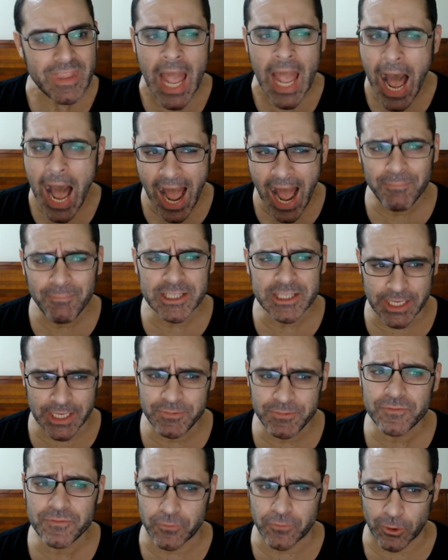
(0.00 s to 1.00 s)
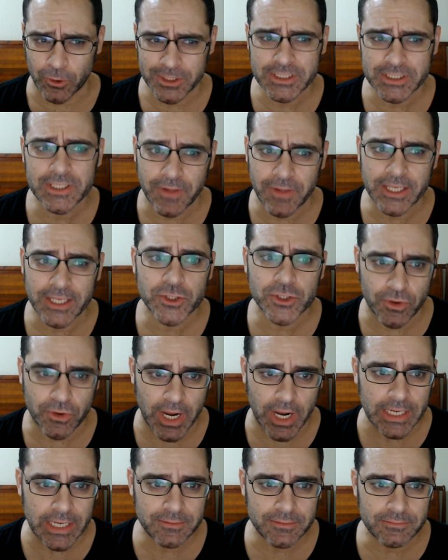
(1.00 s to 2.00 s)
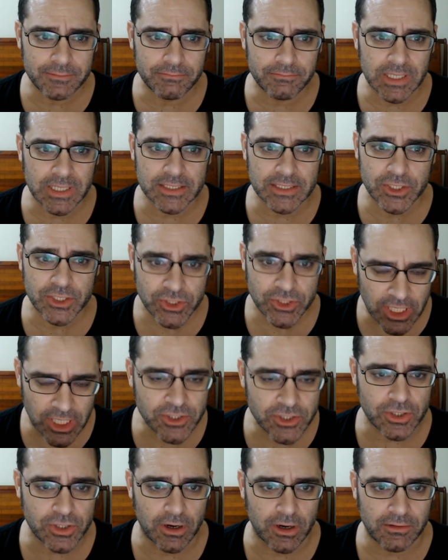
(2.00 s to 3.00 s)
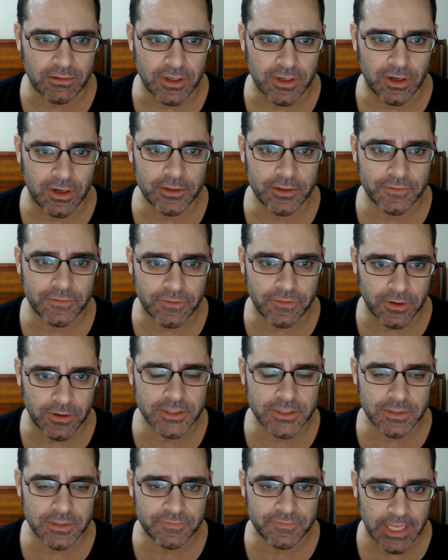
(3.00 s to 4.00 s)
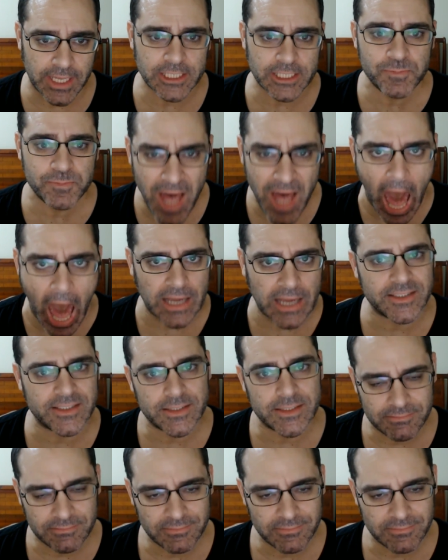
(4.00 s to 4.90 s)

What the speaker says: I believe that Frosted Flakes are great because it says so on the Frosted Flakes box.